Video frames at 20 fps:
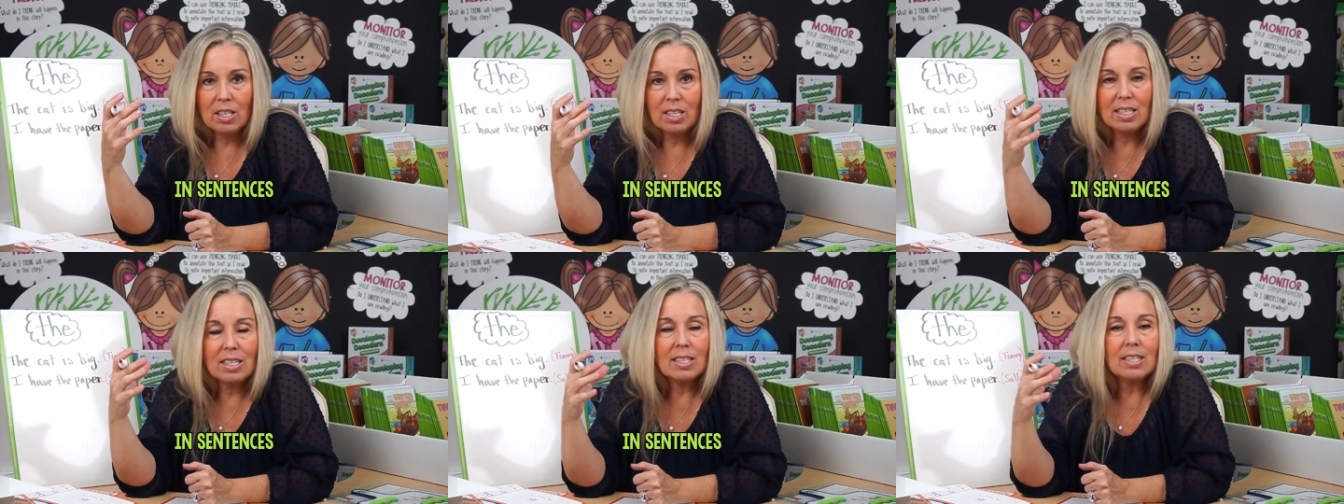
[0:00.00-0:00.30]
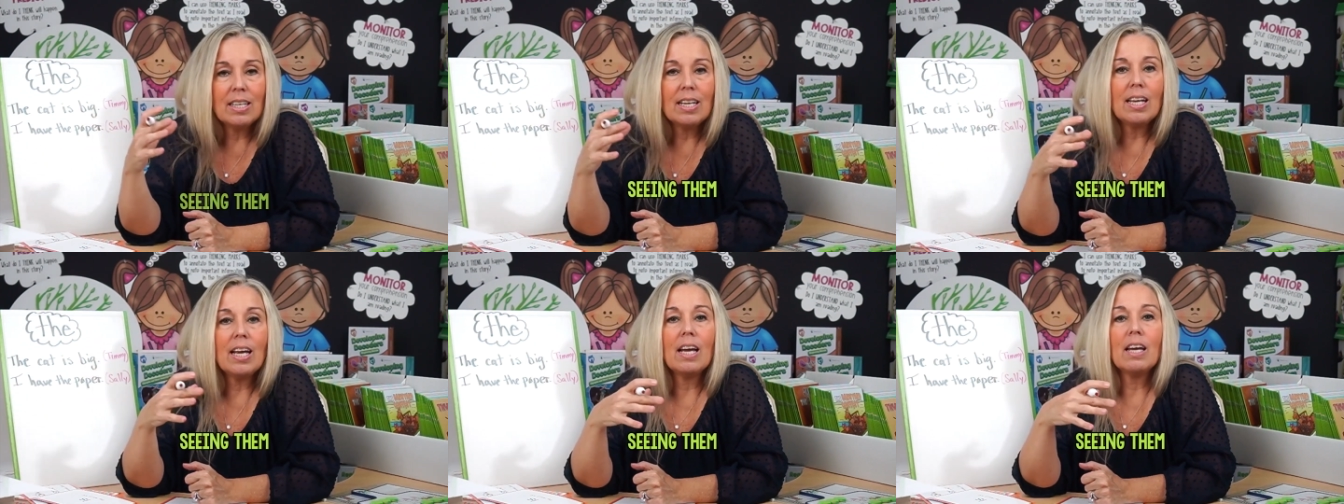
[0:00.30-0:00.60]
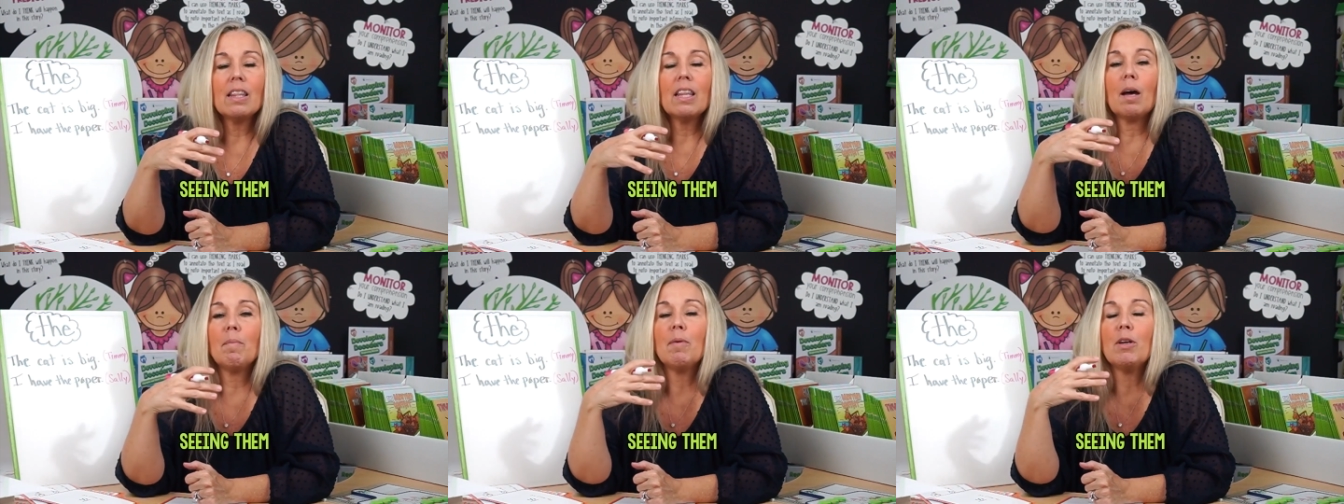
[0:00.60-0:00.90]

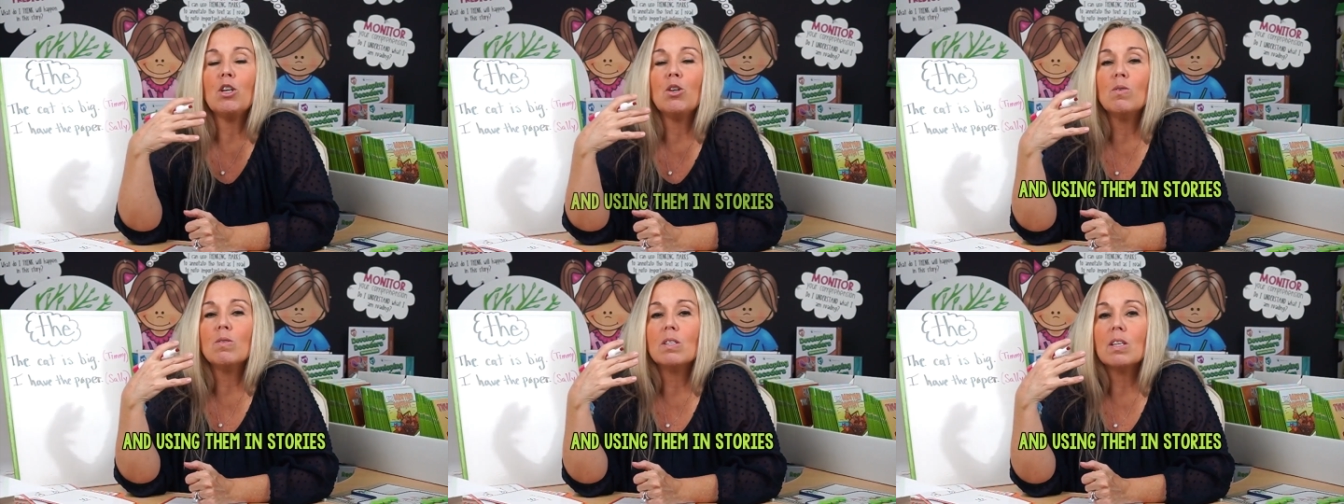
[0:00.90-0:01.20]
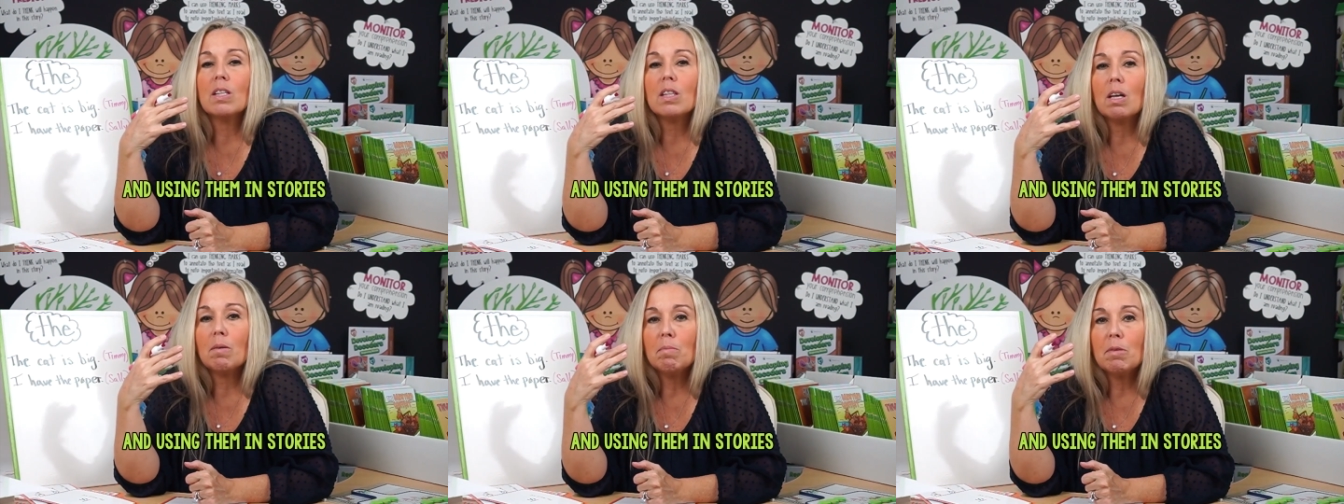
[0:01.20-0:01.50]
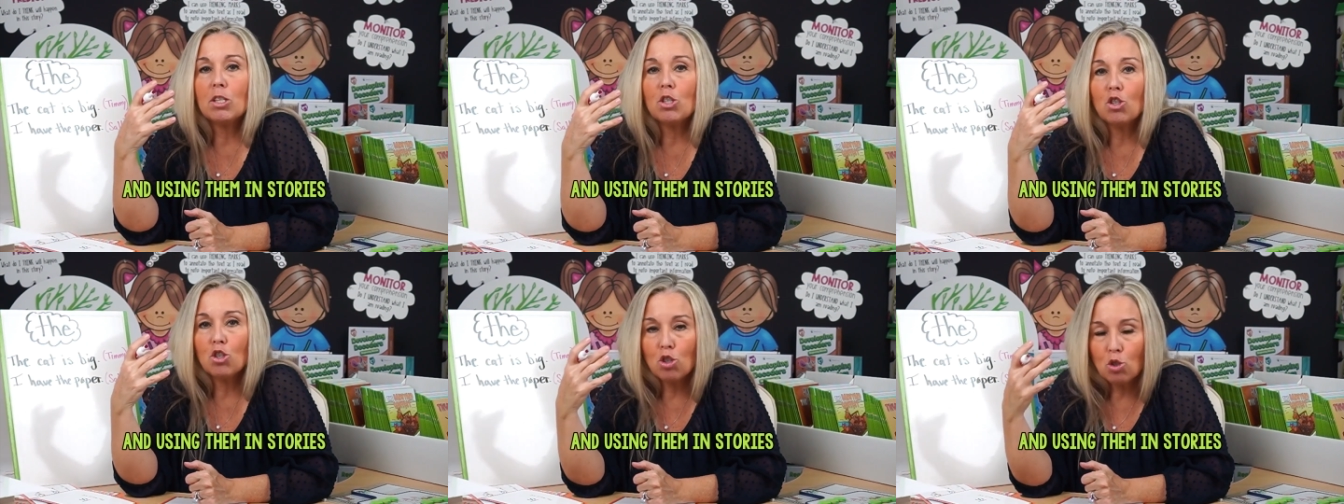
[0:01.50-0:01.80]
seeing them and using them
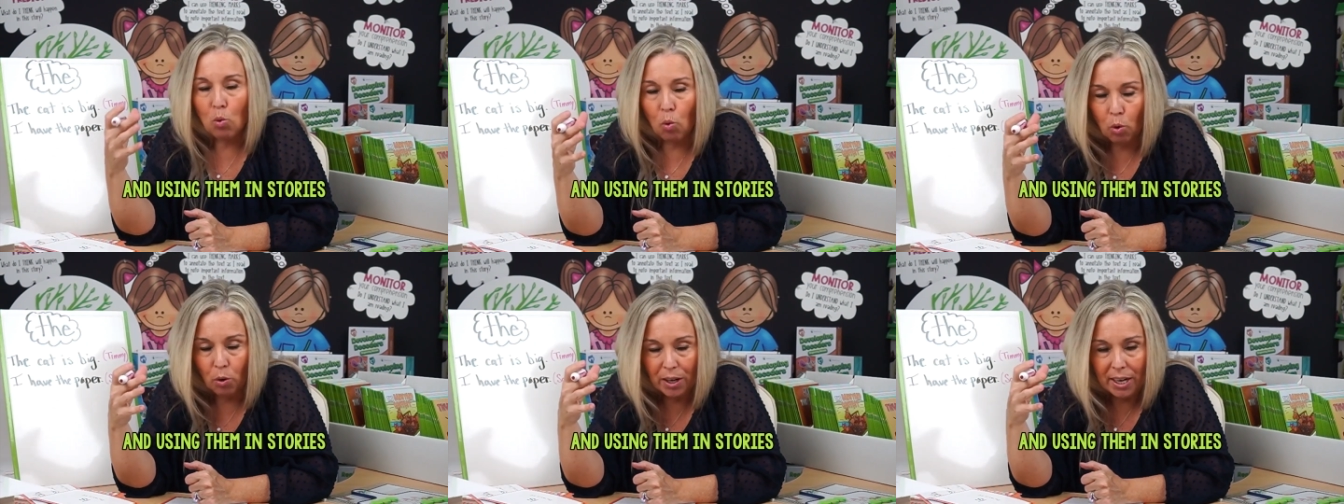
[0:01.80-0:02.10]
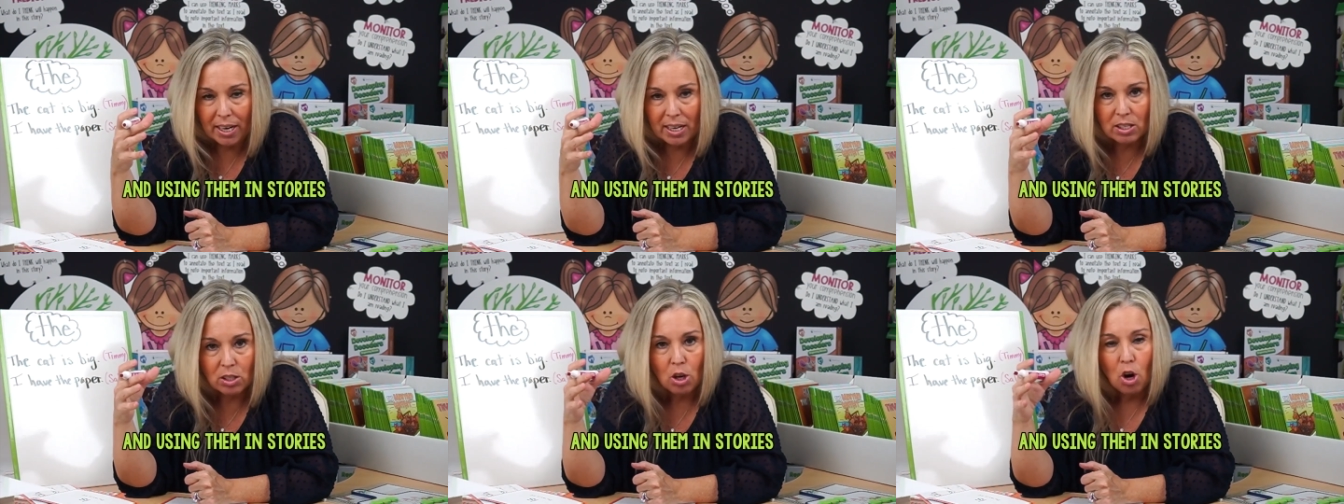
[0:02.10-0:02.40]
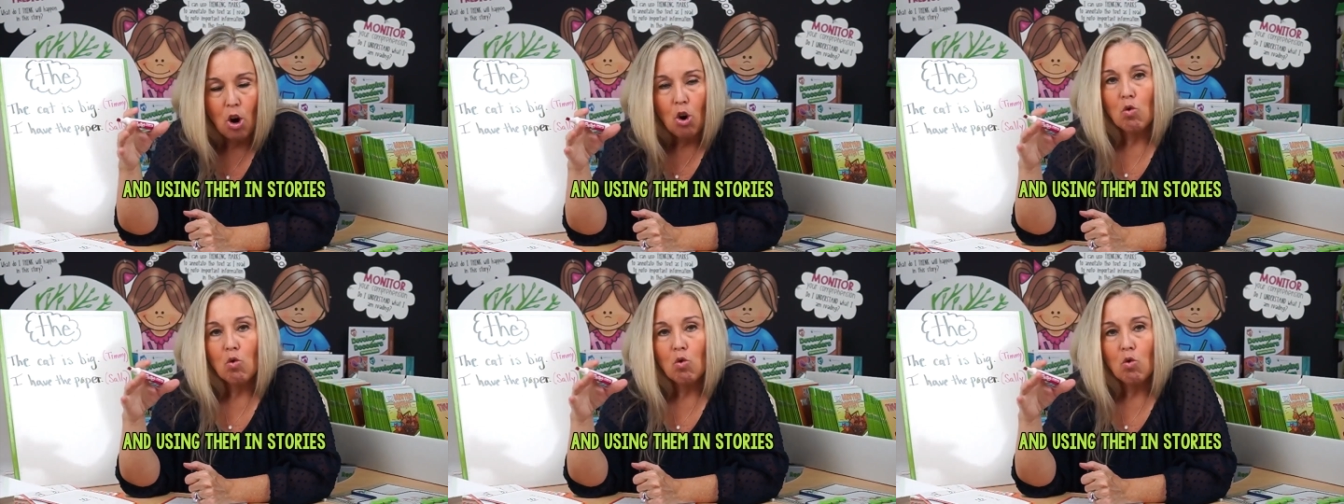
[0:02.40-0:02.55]
in stories,